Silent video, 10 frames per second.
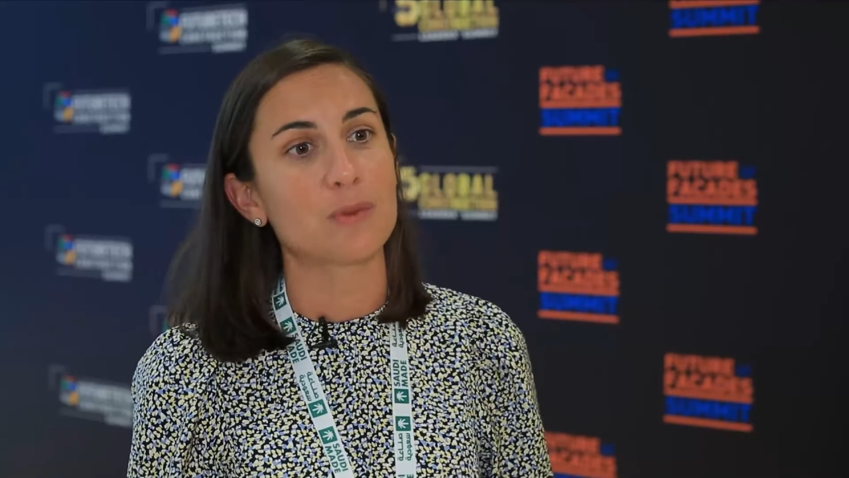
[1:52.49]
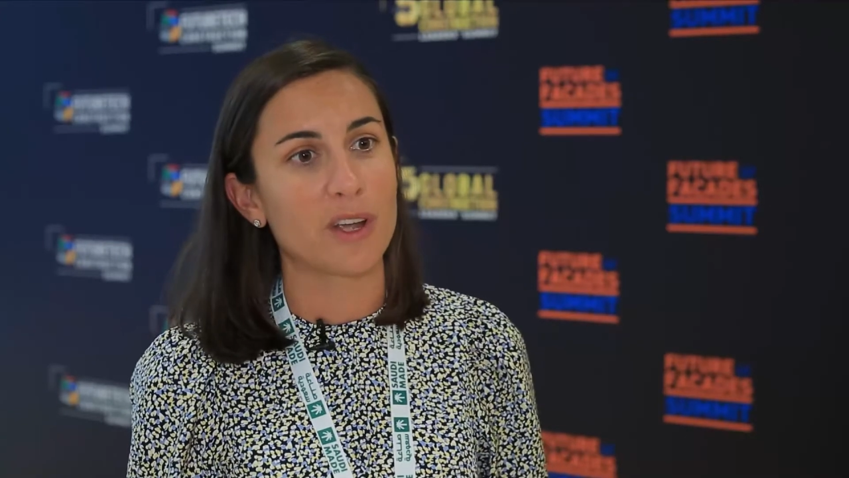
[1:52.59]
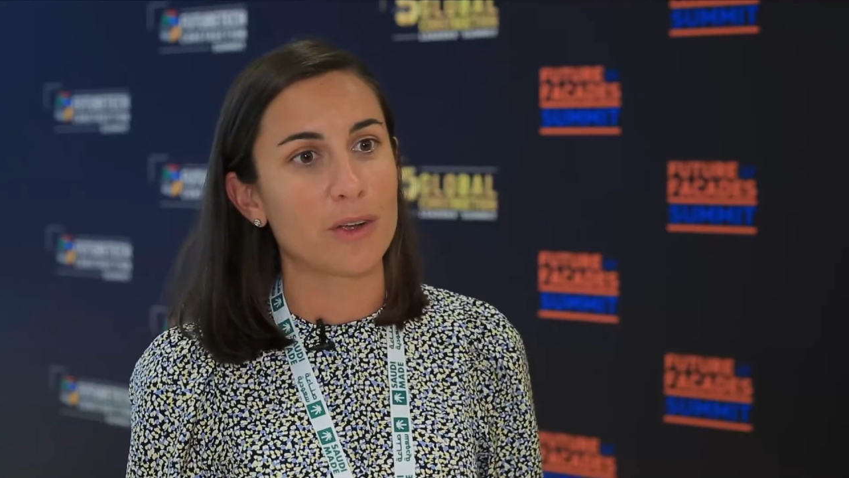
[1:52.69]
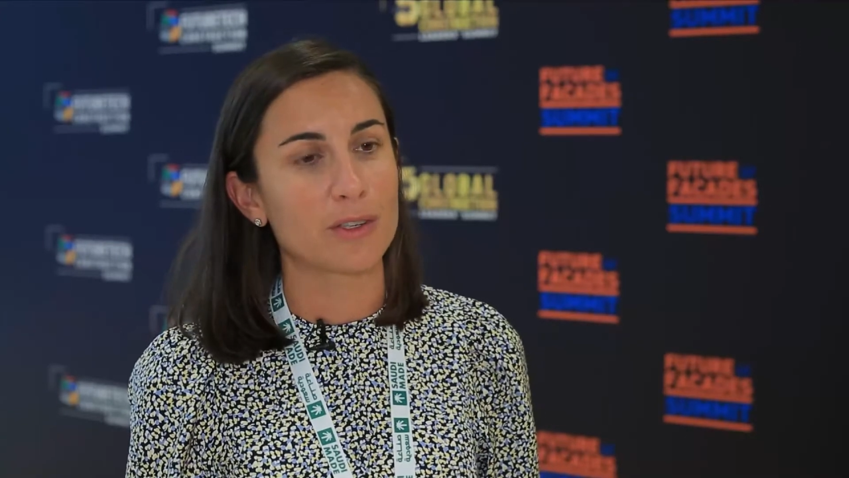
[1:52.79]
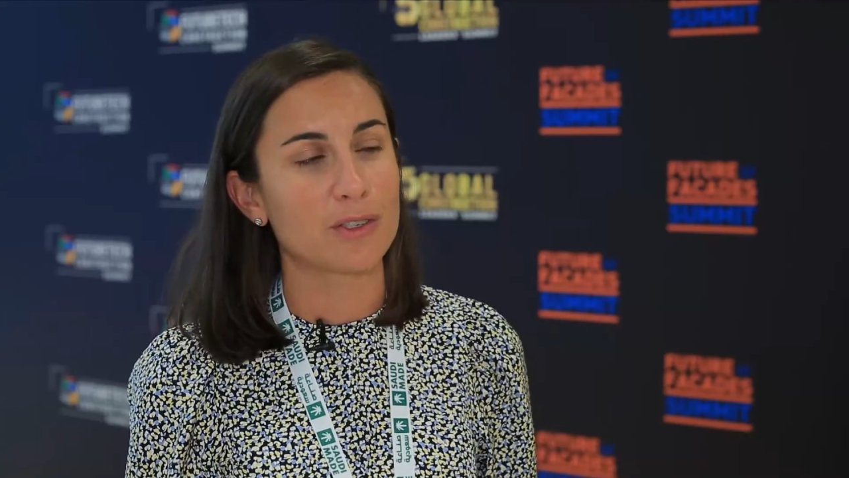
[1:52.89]

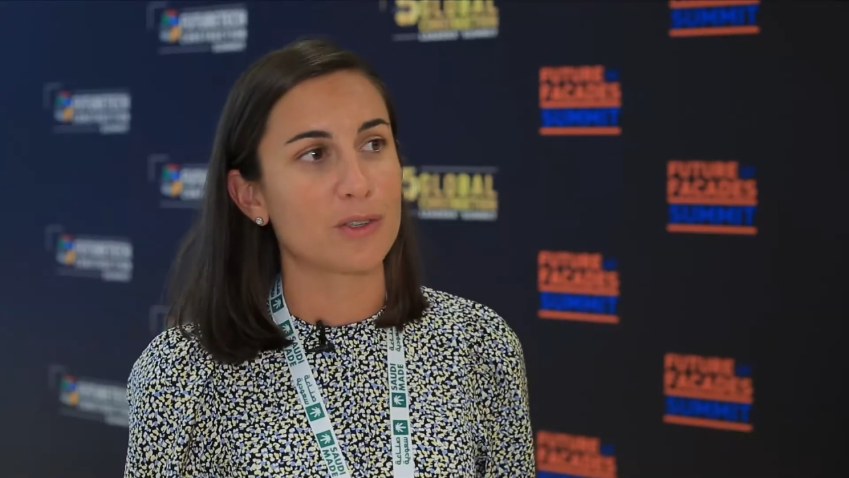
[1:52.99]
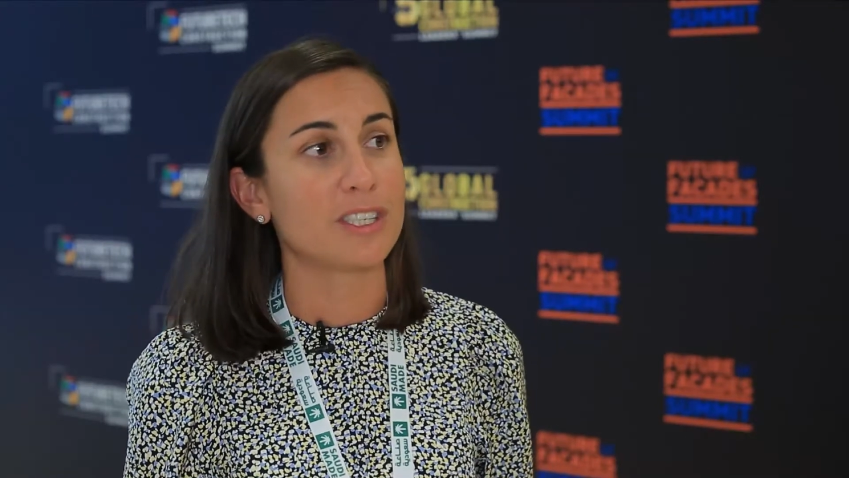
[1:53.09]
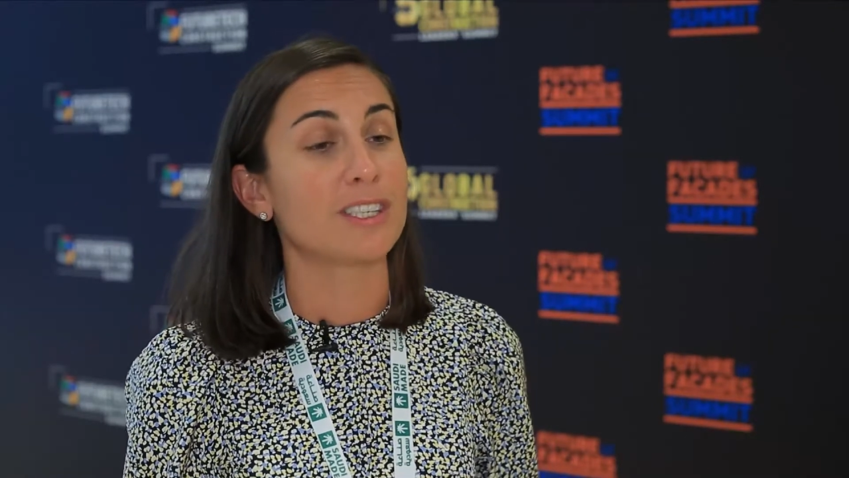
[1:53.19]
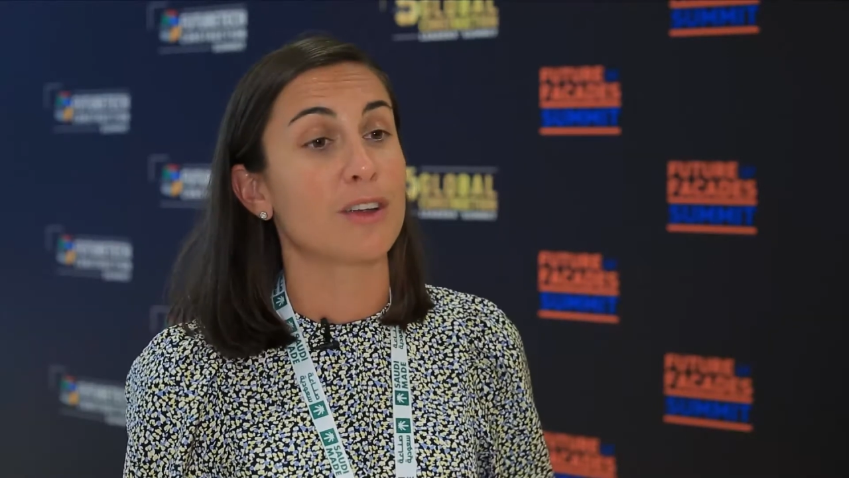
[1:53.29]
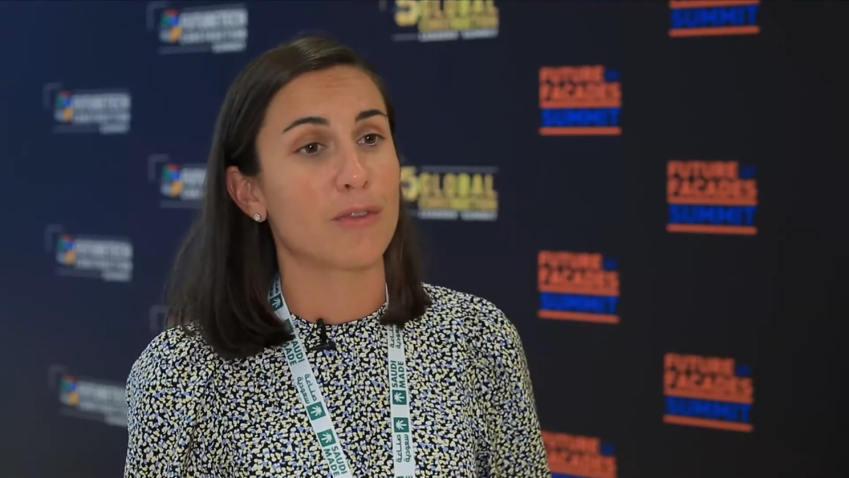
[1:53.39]
way also is
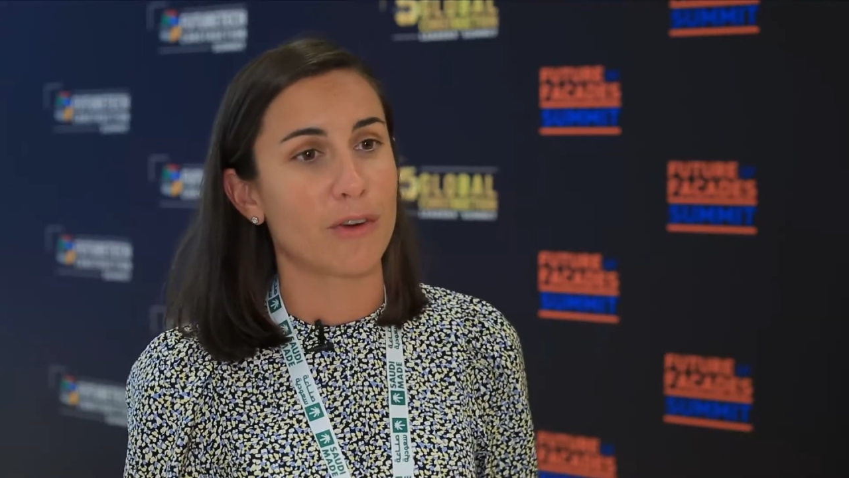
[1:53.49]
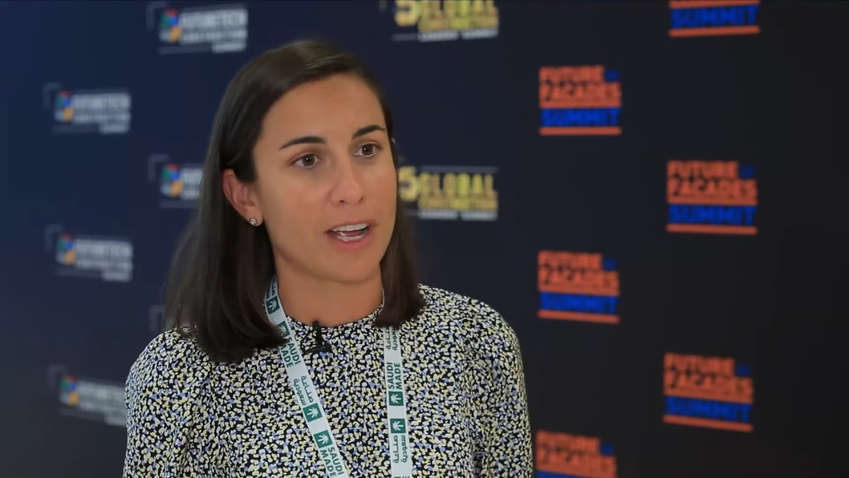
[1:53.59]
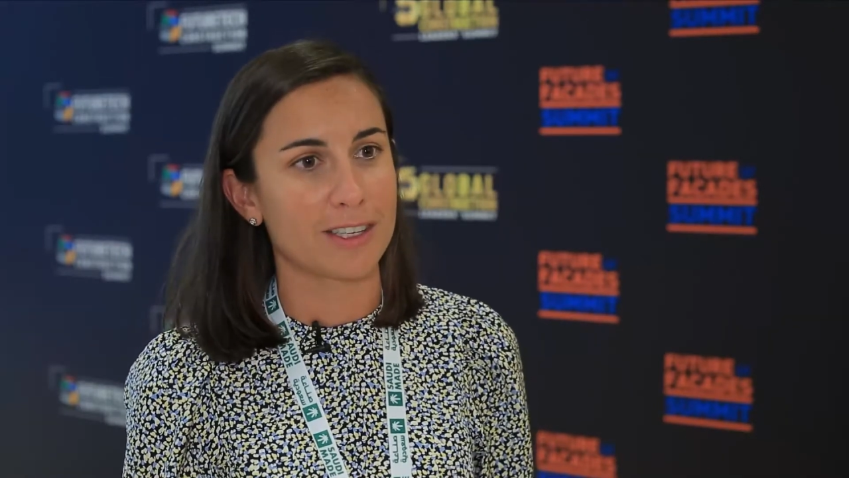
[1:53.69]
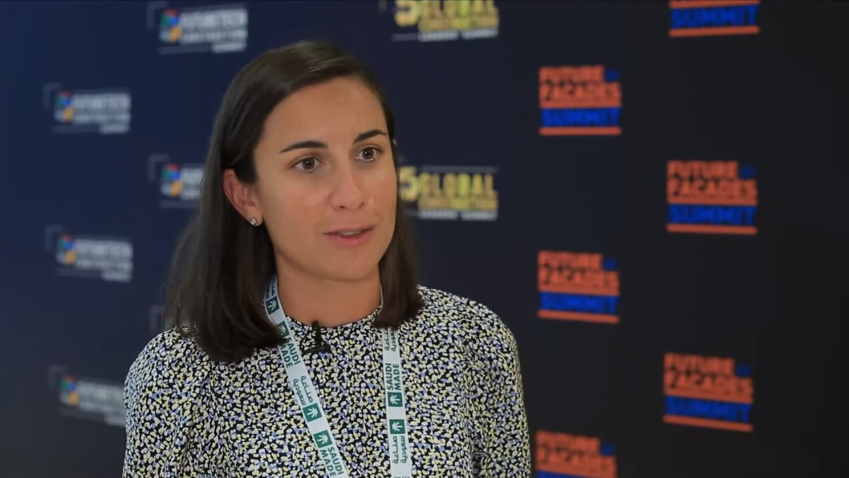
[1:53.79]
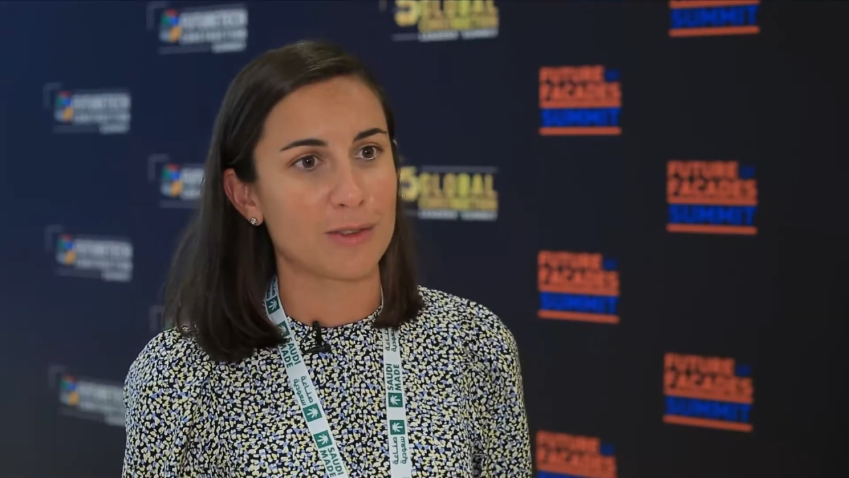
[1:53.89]
easier for
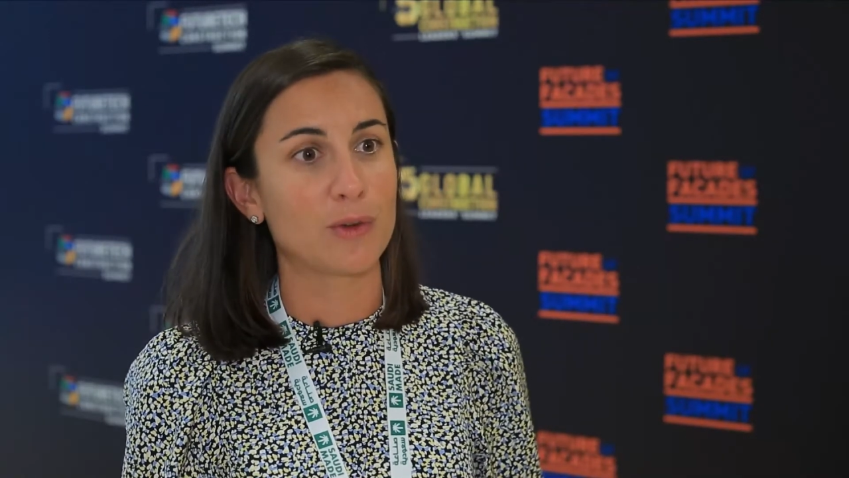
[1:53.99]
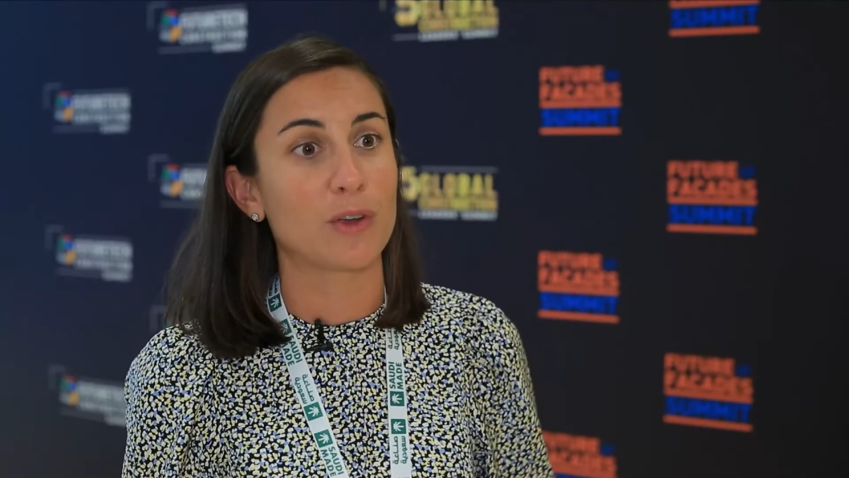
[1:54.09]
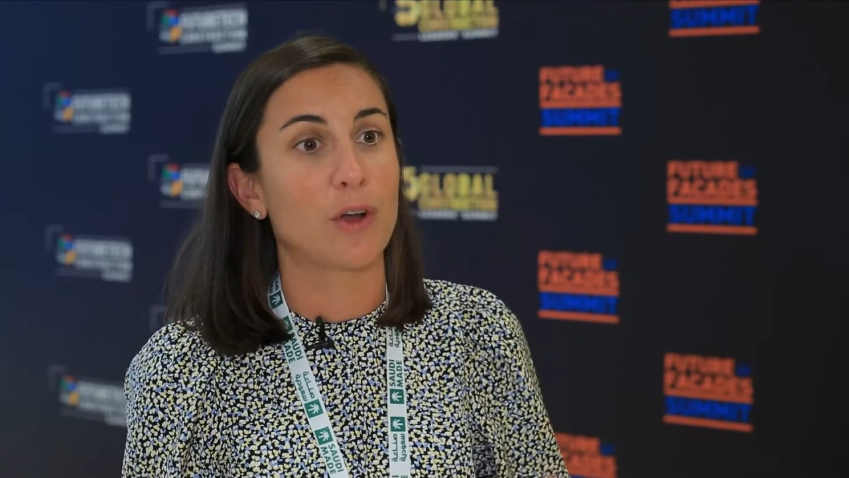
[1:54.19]
us to